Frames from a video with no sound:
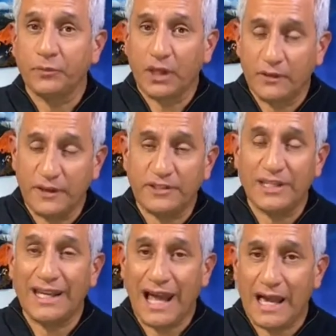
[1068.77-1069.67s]
and if they
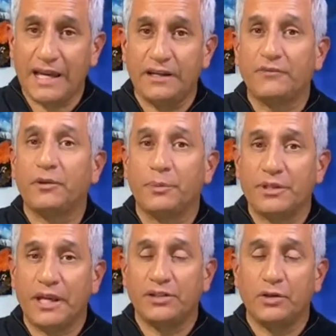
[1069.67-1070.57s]
stayed high enough to
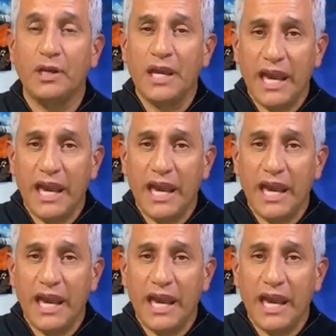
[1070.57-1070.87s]
protect you.